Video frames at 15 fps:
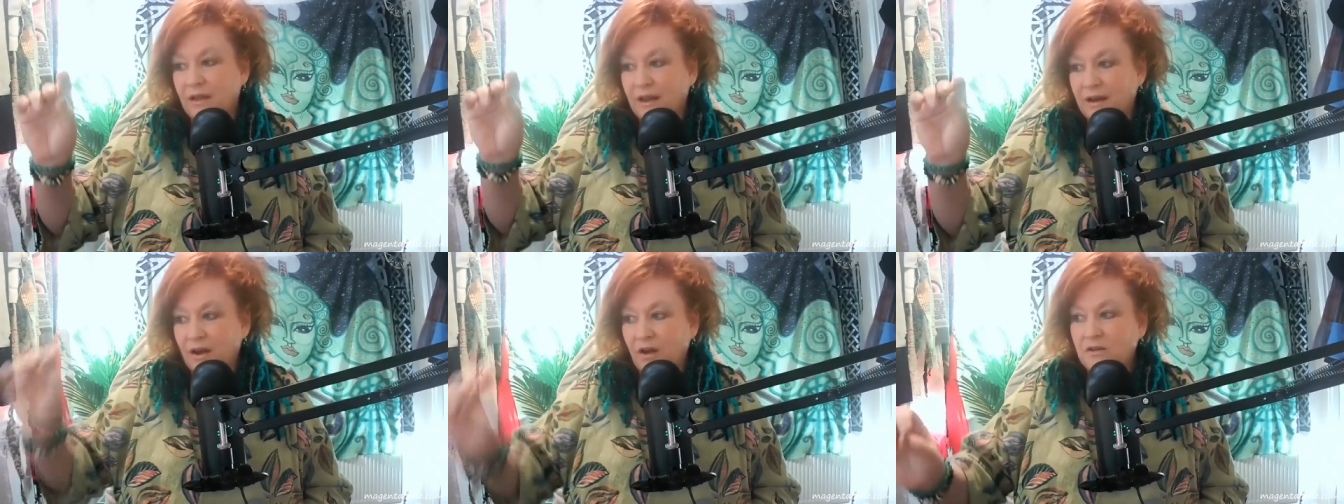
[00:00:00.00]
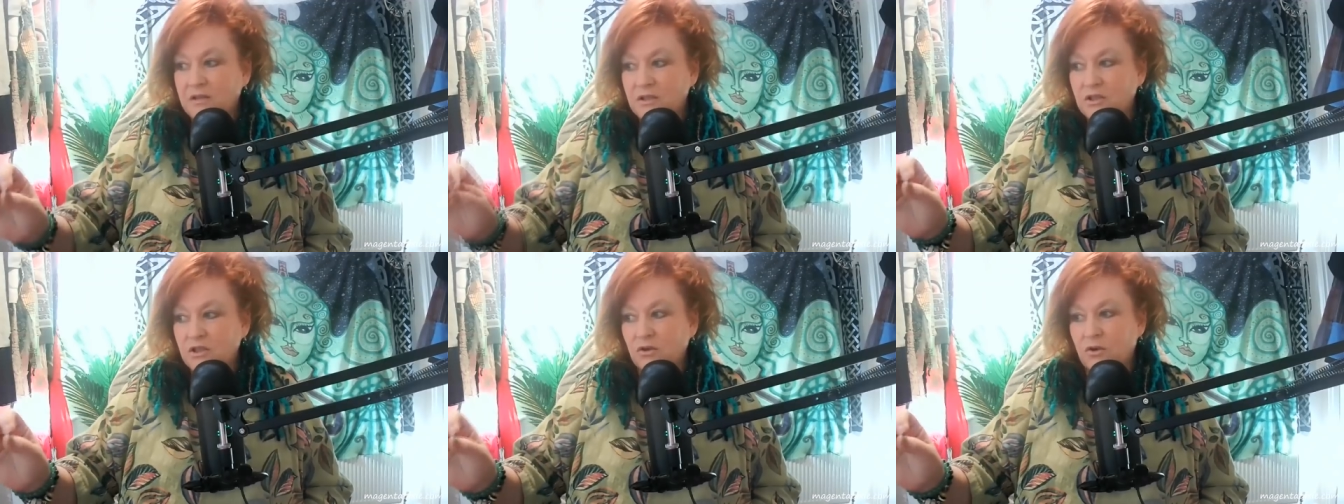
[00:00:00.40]
in
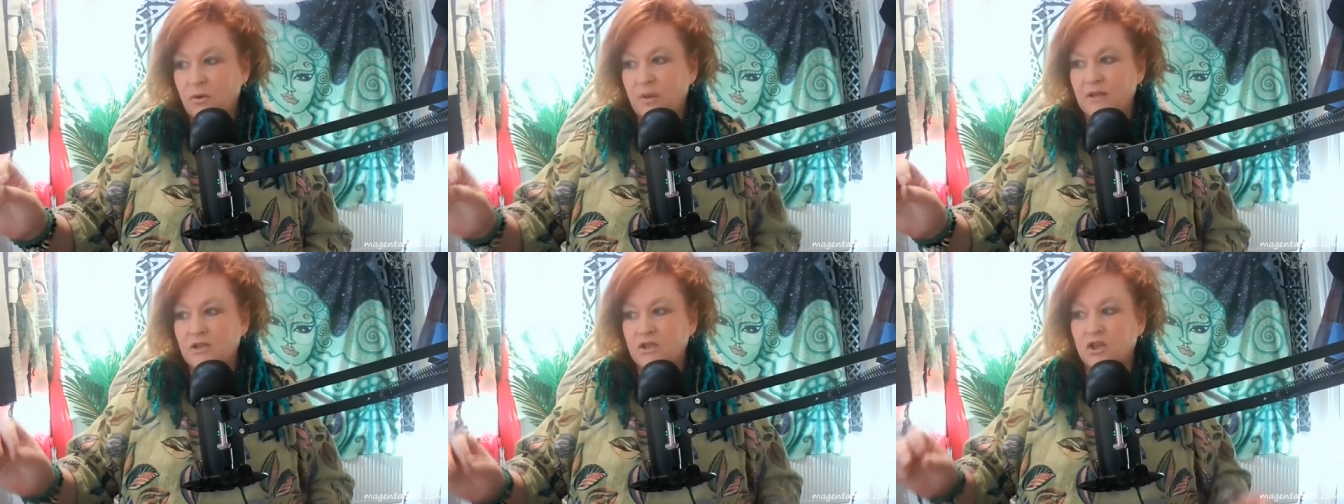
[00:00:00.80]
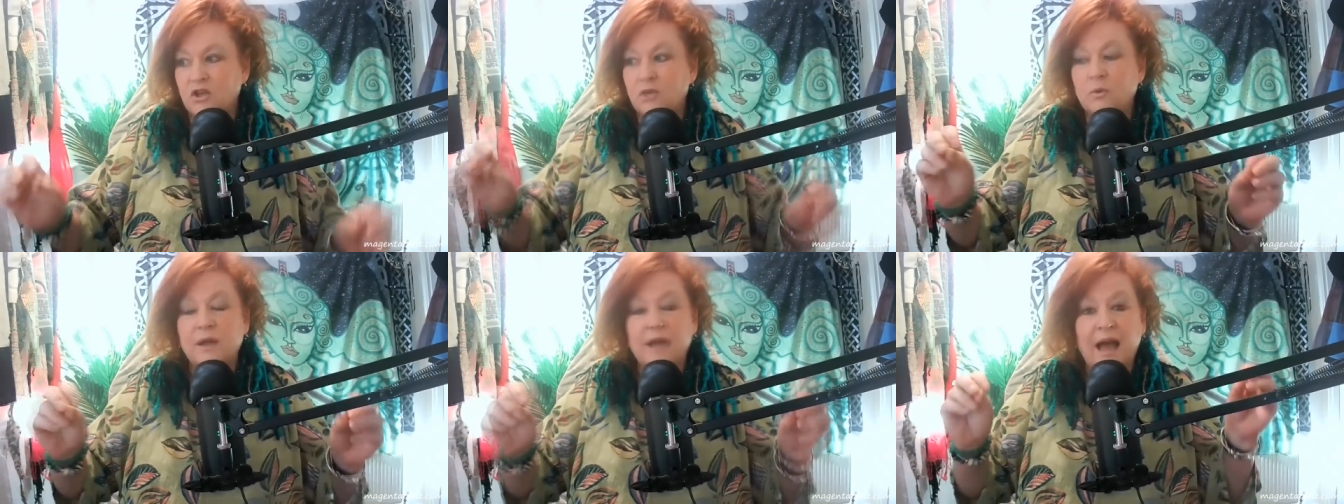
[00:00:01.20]
answer to your question,
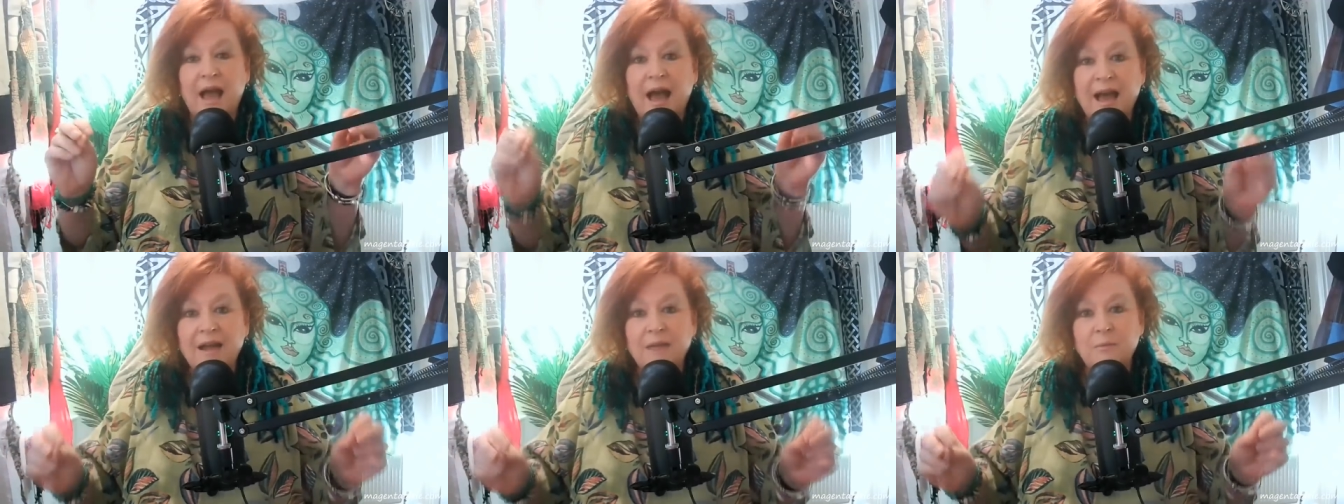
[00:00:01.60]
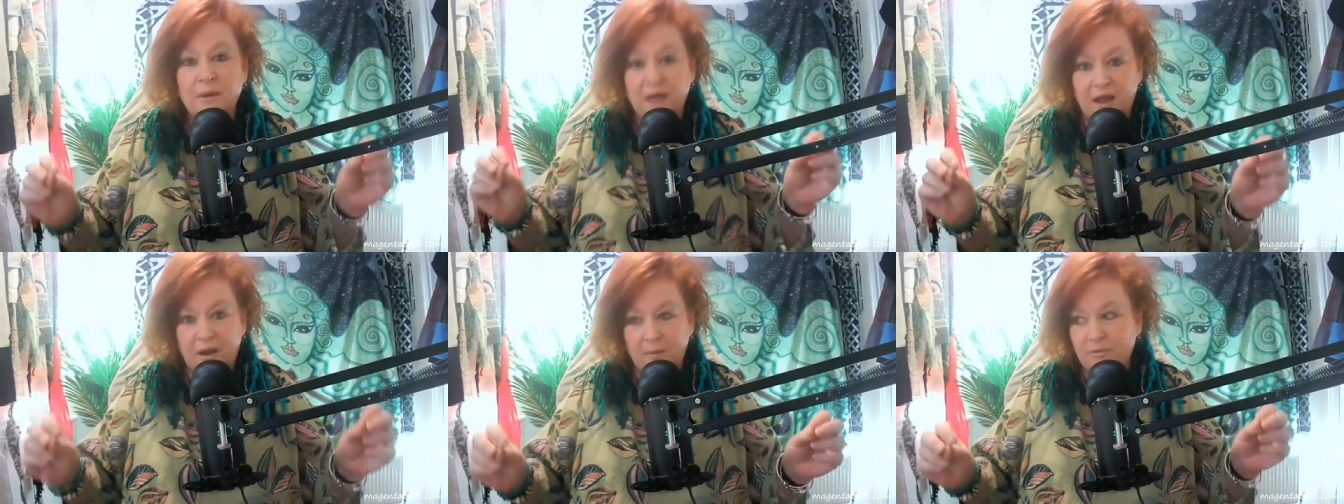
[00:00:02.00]
you can
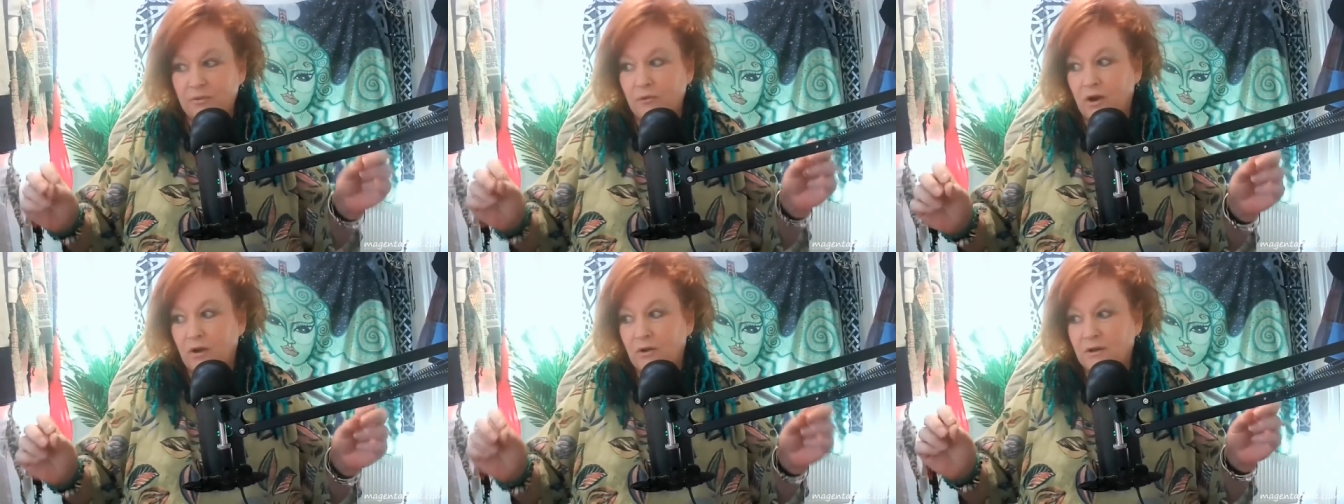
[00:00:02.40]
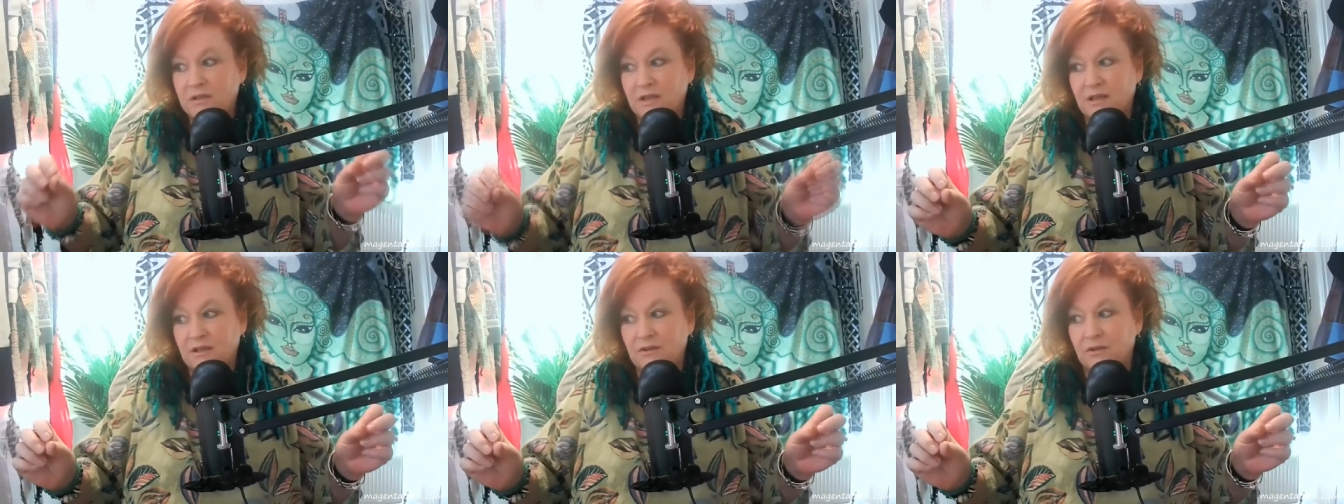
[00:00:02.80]
pick up the rogue
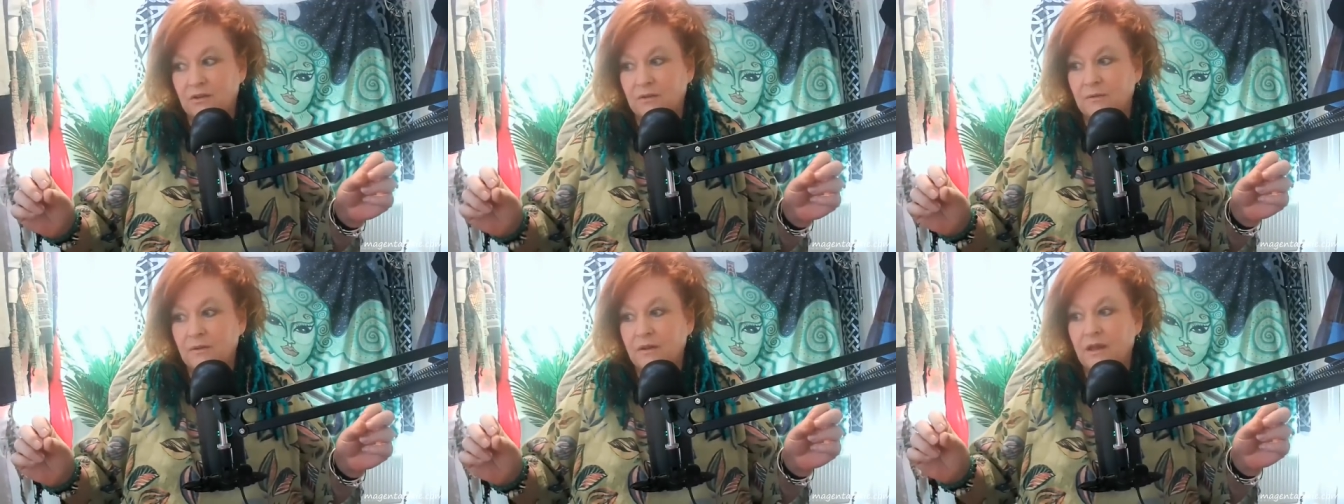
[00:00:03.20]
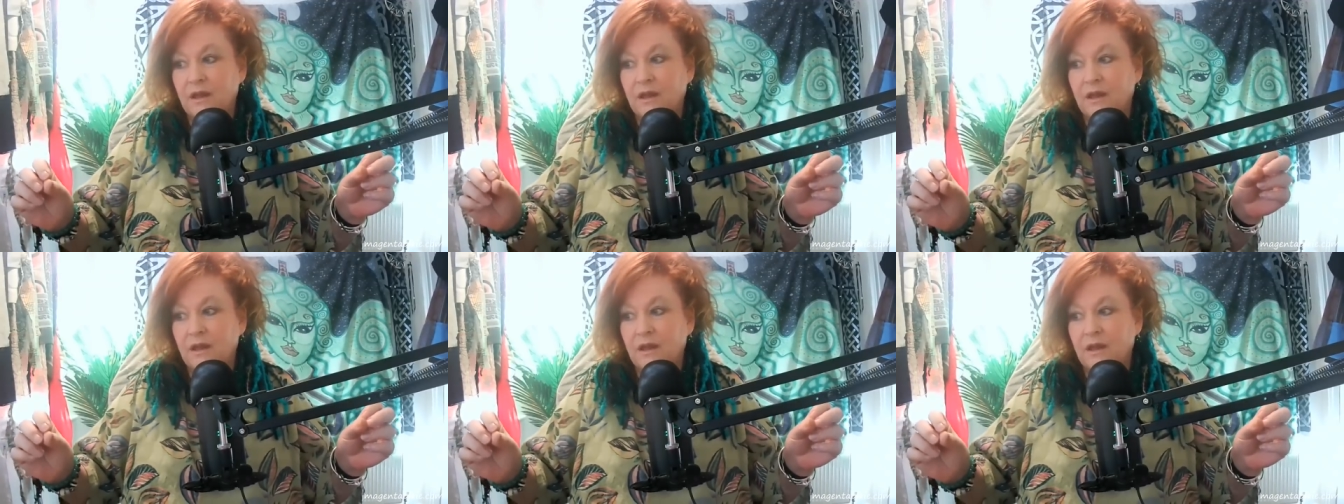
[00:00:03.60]
signal